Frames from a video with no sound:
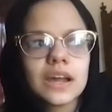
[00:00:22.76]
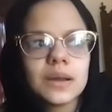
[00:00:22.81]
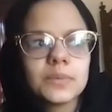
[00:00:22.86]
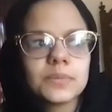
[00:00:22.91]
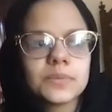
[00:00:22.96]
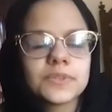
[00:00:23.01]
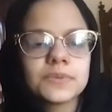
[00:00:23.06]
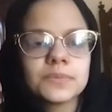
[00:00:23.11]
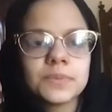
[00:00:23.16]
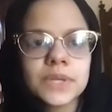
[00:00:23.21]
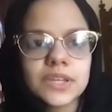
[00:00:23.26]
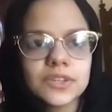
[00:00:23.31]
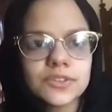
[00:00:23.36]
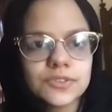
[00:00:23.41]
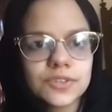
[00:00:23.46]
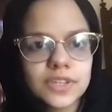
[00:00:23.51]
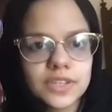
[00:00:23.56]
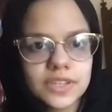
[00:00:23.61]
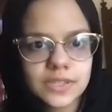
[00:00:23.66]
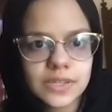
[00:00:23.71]
So
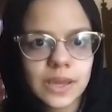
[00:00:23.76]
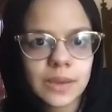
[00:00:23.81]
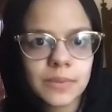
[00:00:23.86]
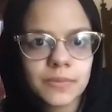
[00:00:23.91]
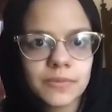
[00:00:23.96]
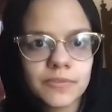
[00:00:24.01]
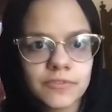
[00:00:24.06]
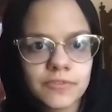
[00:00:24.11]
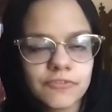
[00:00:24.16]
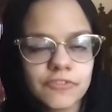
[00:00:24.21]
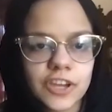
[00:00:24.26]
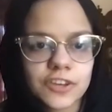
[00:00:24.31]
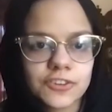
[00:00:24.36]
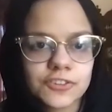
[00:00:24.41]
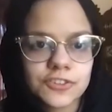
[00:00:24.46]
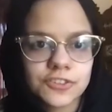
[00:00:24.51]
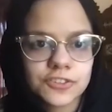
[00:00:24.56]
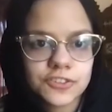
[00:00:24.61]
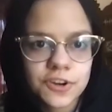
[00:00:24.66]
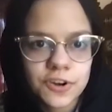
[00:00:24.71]
Bigotry in the Time of
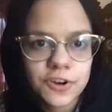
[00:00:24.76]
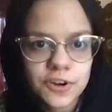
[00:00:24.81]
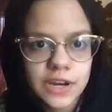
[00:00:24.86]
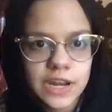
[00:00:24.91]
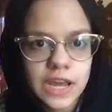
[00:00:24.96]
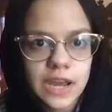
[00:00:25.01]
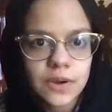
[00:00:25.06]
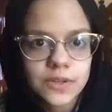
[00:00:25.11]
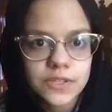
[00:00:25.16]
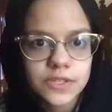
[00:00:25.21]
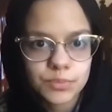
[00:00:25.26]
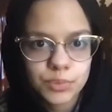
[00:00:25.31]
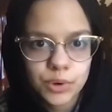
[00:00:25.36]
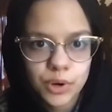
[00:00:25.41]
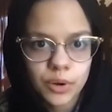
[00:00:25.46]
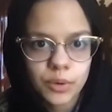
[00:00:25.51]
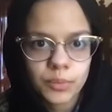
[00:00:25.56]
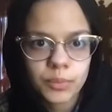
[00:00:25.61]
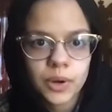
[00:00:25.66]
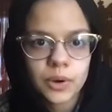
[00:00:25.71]
Infection started out as a
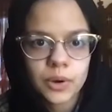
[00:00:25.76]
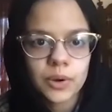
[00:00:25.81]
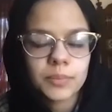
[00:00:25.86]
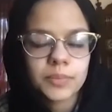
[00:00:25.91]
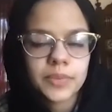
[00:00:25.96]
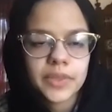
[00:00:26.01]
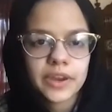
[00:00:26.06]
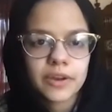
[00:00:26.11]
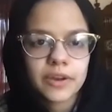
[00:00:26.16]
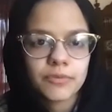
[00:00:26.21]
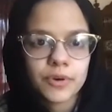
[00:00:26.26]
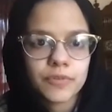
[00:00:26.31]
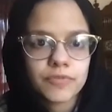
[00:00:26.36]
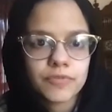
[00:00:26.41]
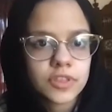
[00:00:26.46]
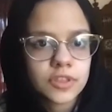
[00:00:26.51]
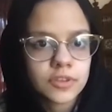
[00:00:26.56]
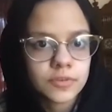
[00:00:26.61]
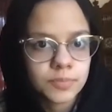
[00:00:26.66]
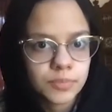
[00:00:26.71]
poem that I
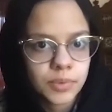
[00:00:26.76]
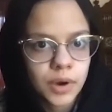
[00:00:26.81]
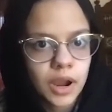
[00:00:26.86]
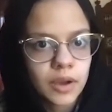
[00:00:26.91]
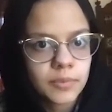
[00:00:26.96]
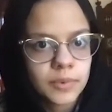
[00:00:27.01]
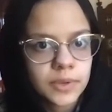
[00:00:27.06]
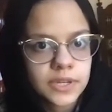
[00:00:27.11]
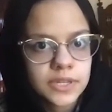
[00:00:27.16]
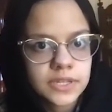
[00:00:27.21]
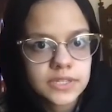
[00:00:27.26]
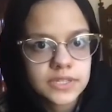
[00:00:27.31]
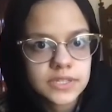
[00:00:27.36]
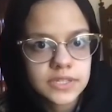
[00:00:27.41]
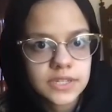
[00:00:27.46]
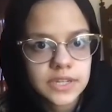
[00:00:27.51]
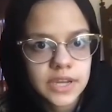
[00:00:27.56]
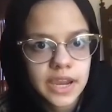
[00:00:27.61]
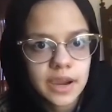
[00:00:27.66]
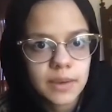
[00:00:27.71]
wrote for the
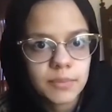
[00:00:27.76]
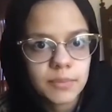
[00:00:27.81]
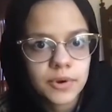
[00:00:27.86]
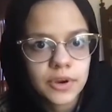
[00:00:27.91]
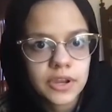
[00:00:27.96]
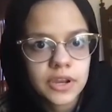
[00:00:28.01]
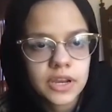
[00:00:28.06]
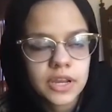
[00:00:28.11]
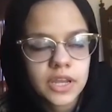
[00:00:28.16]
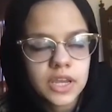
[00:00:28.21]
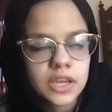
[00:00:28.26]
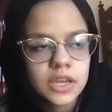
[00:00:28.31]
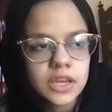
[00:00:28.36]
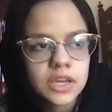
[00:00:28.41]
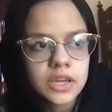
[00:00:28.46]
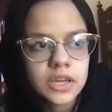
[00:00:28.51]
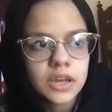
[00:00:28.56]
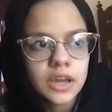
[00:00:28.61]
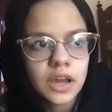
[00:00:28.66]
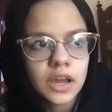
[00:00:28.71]
Providence Decameron
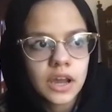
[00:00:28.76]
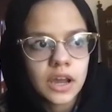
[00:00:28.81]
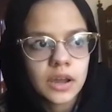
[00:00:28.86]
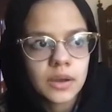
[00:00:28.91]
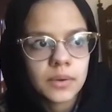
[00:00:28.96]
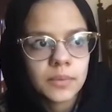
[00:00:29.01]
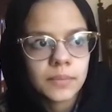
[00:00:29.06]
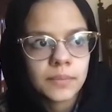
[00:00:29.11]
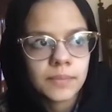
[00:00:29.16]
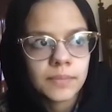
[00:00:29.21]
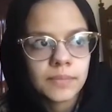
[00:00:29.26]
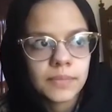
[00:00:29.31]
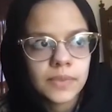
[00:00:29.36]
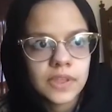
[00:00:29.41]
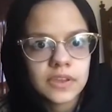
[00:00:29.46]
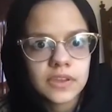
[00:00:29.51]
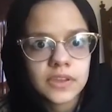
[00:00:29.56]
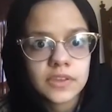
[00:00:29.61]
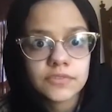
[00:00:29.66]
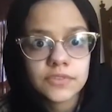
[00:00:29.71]
in
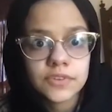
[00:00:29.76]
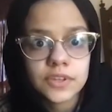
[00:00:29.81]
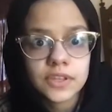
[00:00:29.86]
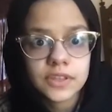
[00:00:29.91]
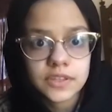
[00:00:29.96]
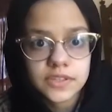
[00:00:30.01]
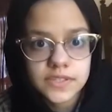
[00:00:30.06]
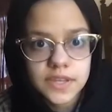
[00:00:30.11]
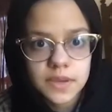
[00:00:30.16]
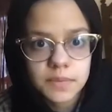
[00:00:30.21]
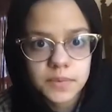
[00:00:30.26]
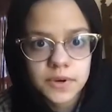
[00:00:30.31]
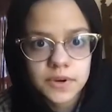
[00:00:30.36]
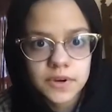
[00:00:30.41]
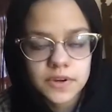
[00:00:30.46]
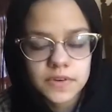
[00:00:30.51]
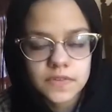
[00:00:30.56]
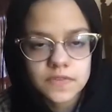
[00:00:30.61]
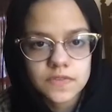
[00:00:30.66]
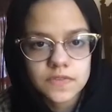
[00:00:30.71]
the summer
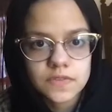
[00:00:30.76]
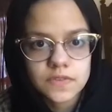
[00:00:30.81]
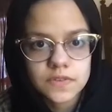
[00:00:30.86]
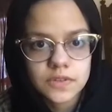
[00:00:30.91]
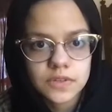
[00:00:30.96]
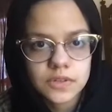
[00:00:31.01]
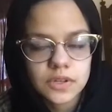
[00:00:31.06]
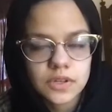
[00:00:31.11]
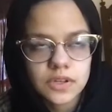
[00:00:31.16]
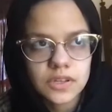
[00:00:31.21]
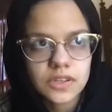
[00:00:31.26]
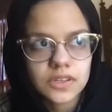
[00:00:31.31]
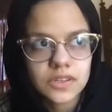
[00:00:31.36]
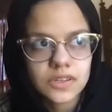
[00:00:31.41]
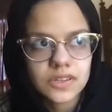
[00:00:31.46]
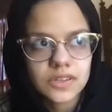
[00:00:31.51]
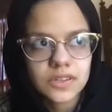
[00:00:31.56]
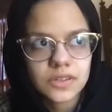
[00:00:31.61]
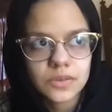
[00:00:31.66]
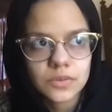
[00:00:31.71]
of
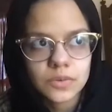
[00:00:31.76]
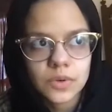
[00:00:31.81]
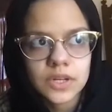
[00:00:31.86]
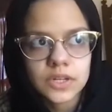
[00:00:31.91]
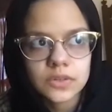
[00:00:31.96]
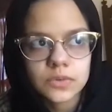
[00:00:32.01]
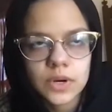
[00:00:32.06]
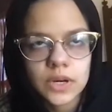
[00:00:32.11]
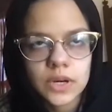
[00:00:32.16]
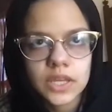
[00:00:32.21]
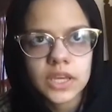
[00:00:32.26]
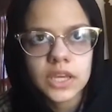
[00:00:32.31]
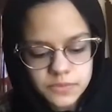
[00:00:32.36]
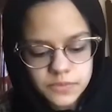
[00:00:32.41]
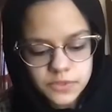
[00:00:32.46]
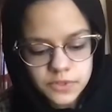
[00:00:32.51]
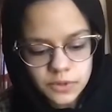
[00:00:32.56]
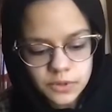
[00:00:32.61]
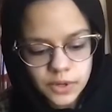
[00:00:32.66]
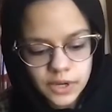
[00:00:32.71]
2020.
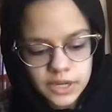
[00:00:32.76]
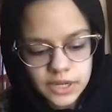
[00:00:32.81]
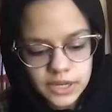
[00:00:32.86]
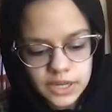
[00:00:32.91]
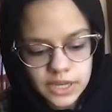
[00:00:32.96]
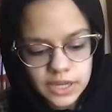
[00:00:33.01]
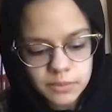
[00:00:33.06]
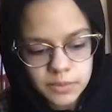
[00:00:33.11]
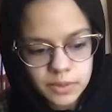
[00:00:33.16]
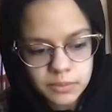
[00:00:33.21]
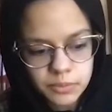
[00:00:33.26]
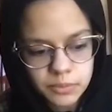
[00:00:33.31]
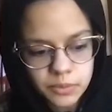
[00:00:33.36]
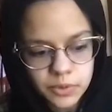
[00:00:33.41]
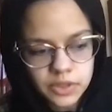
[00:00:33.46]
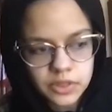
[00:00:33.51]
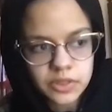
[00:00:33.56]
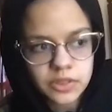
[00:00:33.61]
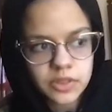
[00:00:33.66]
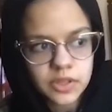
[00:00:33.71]
So I came up
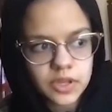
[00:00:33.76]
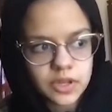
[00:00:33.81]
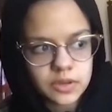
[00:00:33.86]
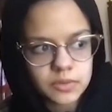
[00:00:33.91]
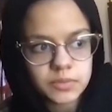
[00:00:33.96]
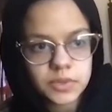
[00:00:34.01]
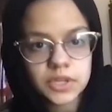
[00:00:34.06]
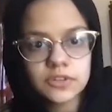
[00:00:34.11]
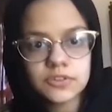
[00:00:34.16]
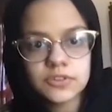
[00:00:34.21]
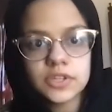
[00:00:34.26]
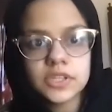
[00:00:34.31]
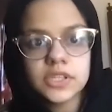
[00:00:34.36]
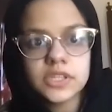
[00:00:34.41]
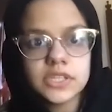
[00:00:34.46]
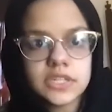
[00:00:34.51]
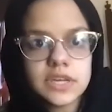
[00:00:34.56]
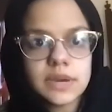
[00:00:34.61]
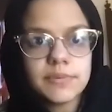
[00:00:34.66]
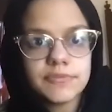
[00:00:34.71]
with Bigotry in
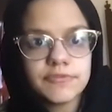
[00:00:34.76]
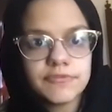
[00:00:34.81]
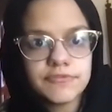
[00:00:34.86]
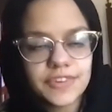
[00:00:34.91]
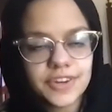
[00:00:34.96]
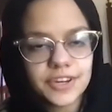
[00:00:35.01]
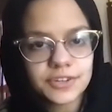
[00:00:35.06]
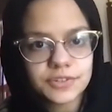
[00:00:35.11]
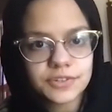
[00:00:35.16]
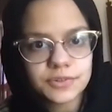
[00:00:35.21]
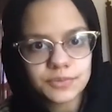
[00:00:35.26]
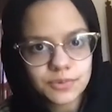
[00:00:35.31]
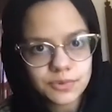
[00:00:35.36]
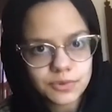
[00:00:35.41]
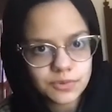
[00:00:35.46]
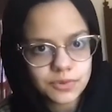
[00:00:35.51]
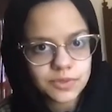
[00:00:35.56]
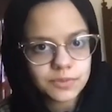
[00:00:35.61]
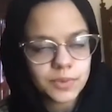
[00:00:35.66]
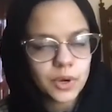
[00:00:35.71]
the Time of Infection, which
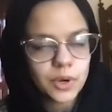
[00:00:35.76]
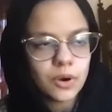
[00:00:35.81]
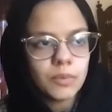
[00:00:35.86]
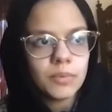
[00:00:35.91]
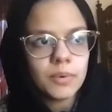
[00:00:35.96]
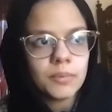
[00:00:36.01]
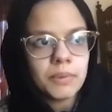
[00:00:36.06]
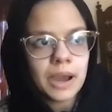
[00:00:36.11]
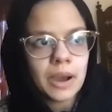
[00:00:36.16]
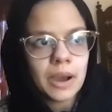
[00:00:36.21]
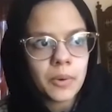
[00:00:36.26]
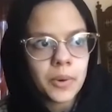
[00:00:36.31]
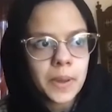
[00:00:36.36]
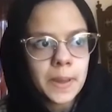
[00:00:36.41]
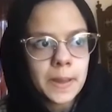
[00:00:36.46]
was a poem about